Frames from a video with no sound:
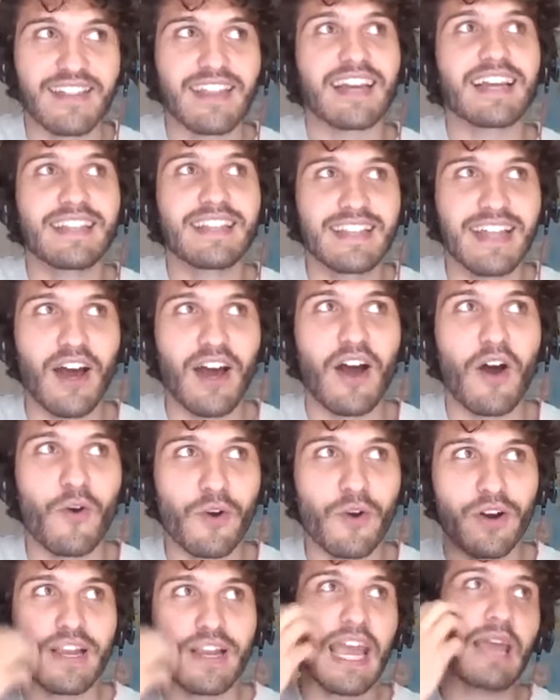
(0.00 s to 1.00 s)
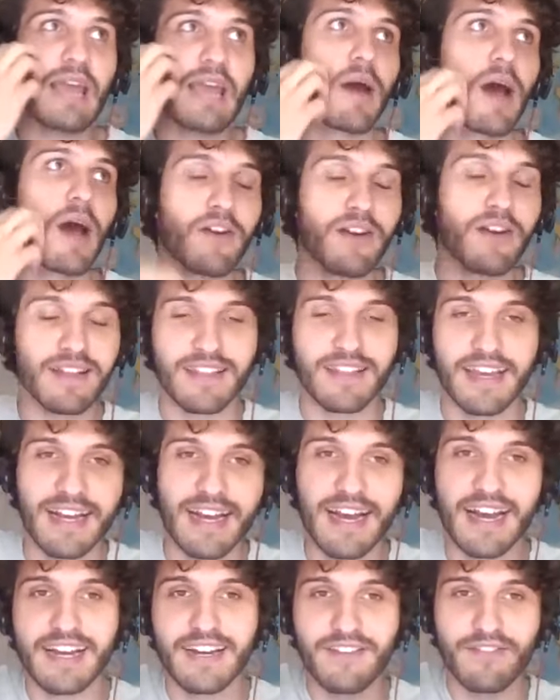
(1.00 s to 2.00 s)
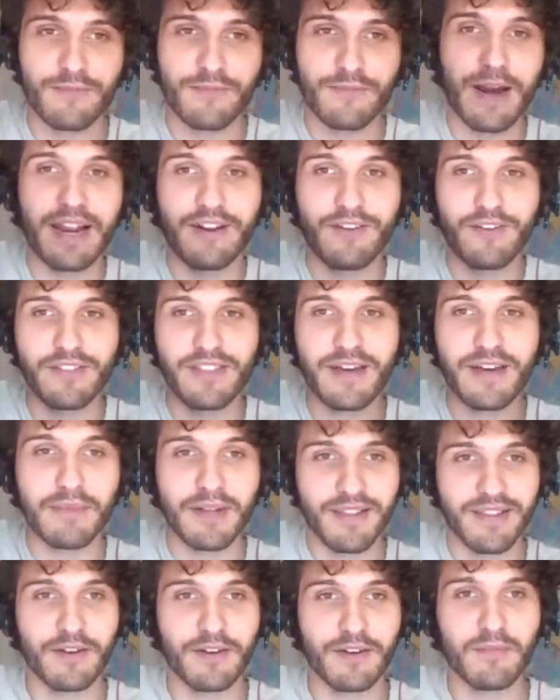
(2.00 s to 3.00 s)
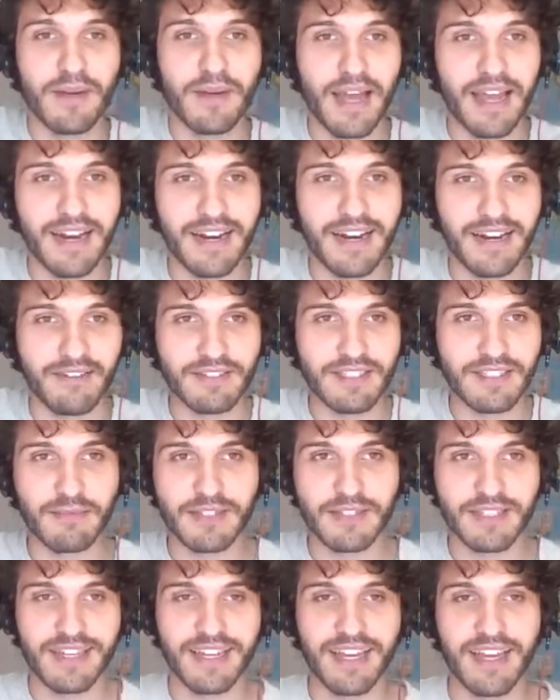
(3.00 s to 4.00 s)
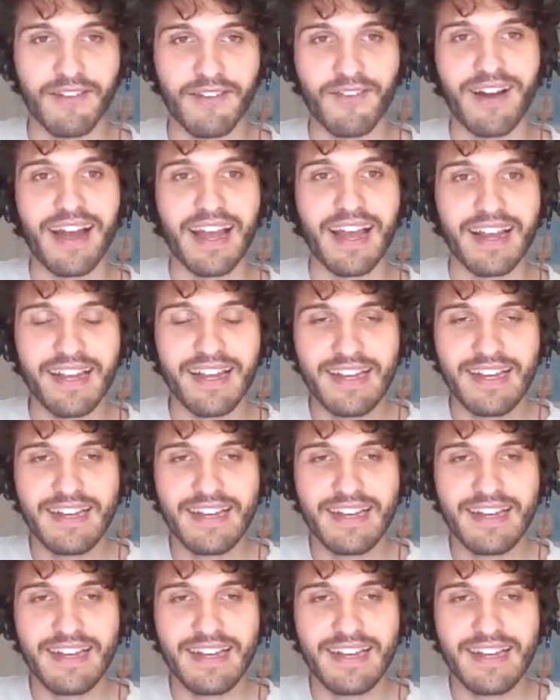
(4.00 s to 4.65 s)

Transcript: the owner came out and like kind of wrangled them a little bit, and I was able to get away.